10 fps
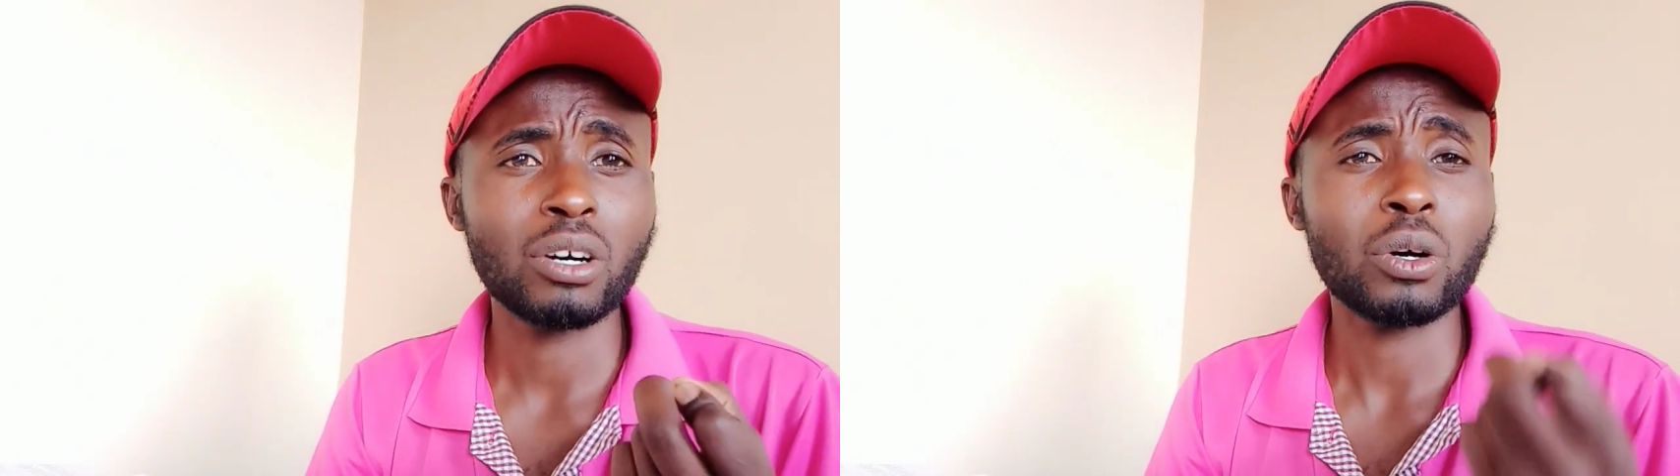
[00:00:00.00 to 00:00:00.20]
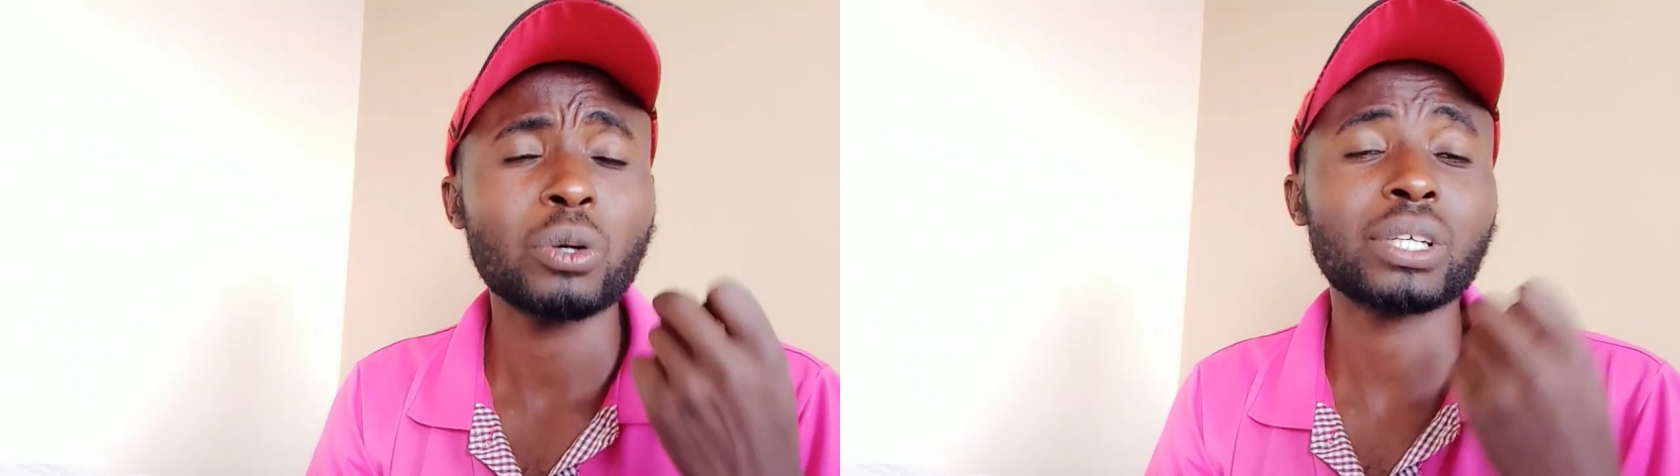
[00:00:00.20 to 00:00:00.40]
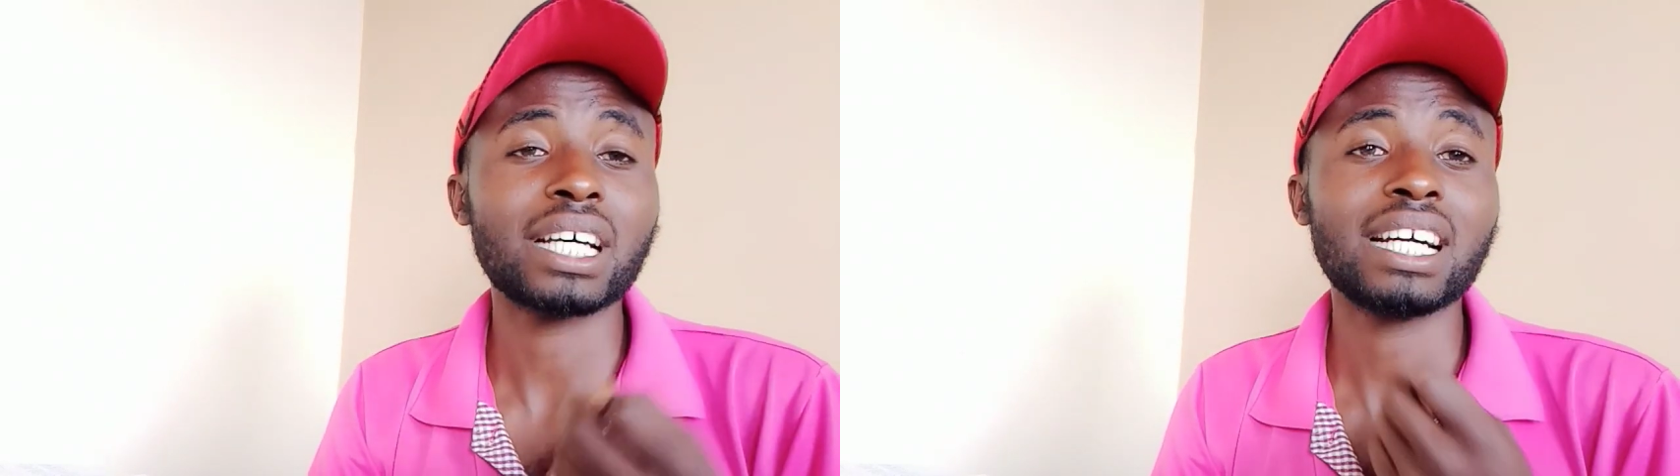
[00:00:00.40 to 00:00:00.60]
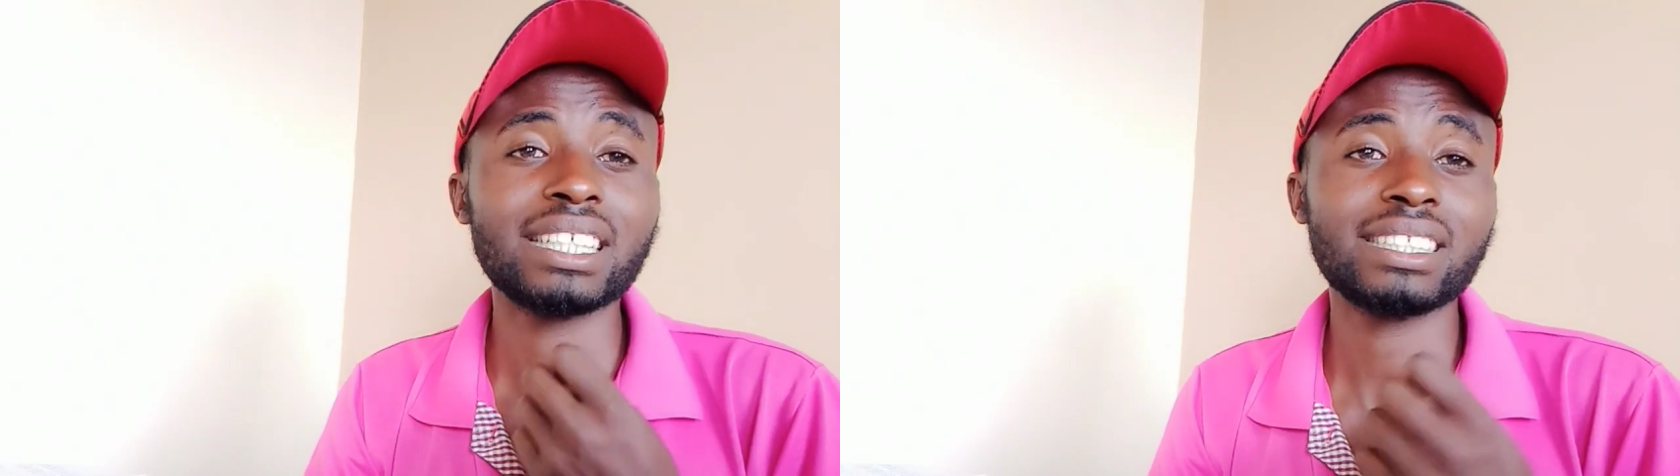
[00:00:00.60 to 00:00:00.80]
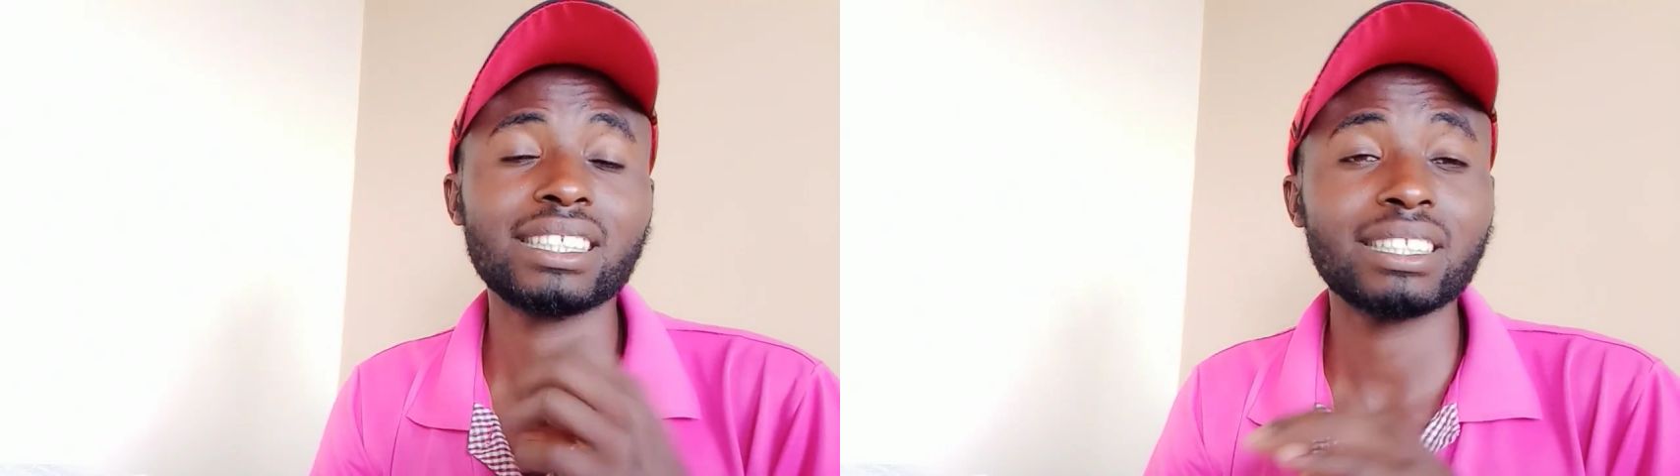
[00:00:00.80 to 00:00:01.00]
or
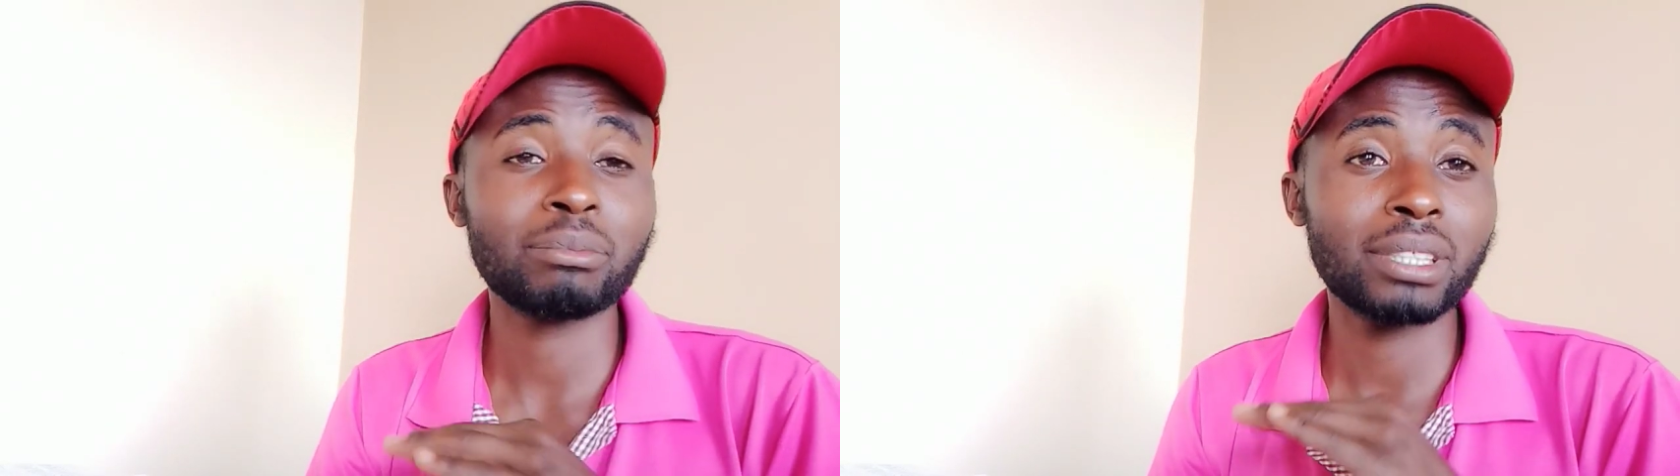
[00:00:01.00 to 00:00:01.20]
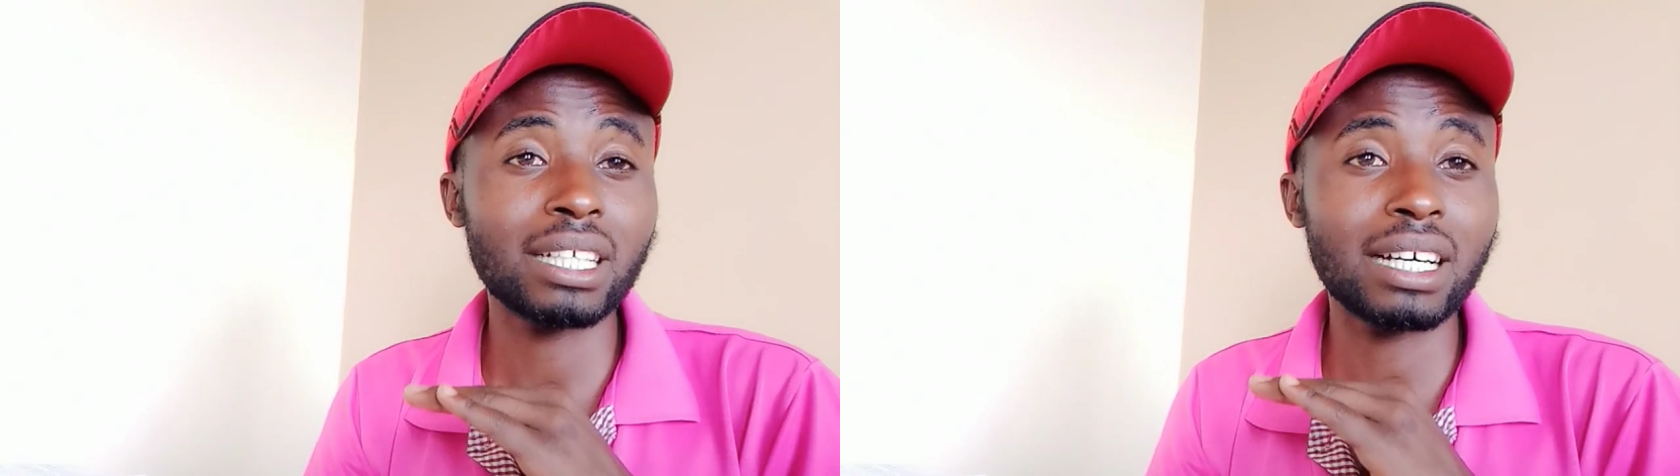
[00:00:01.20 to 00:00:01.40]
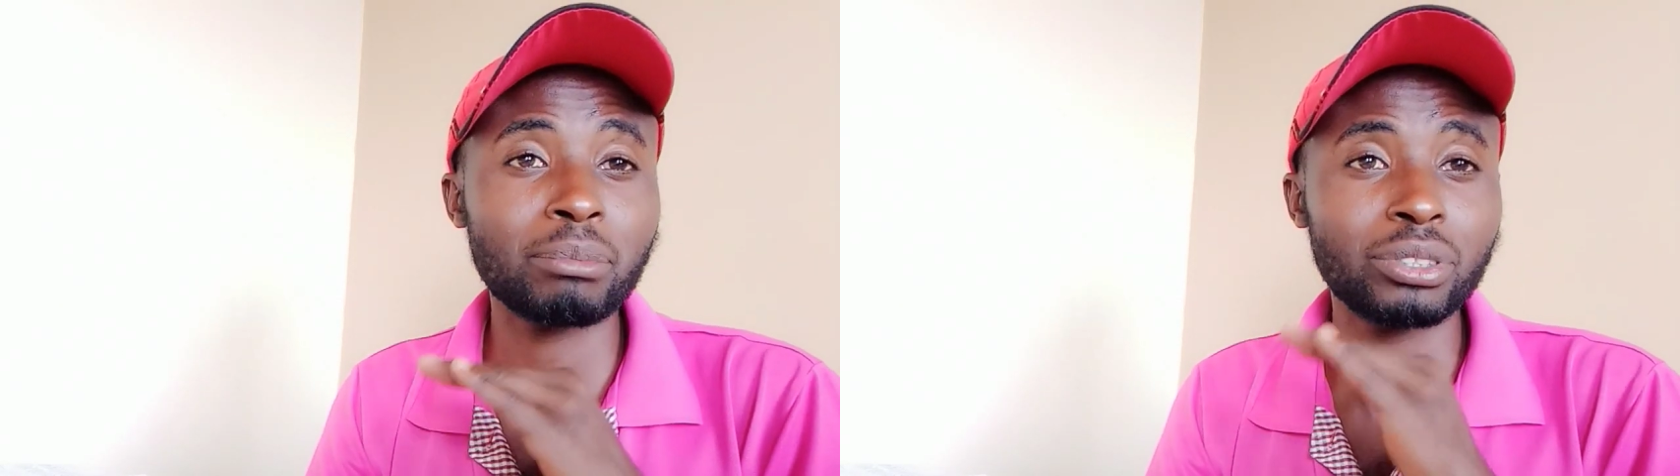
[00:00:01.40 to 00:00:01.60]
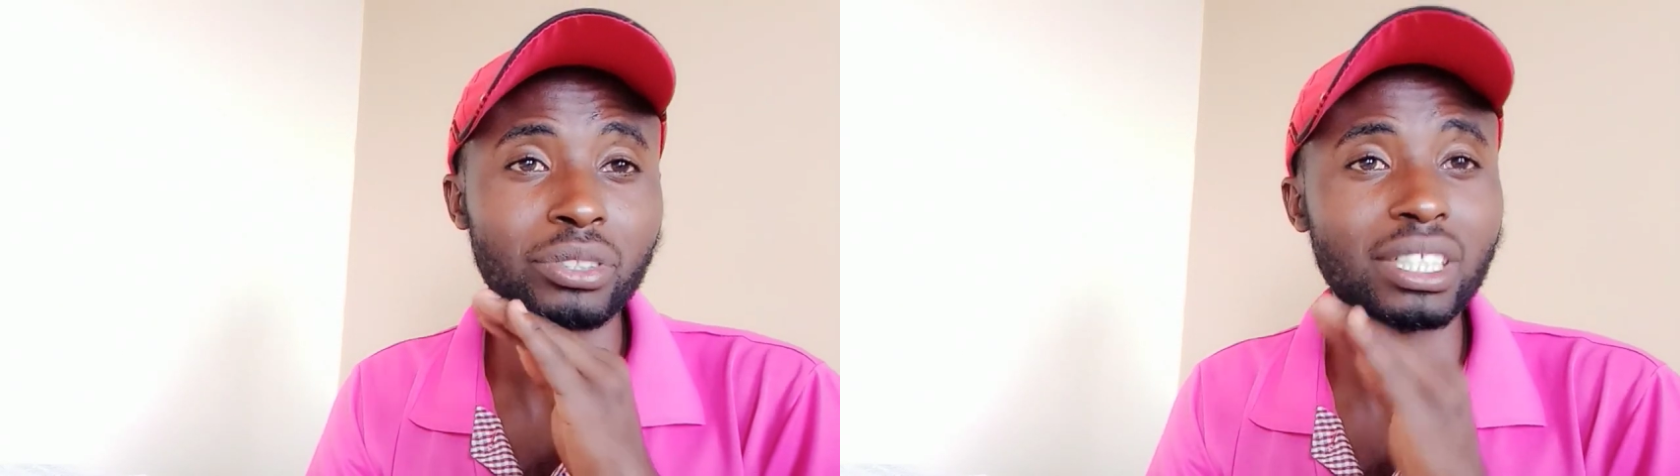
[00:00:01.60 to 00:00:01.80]
100 between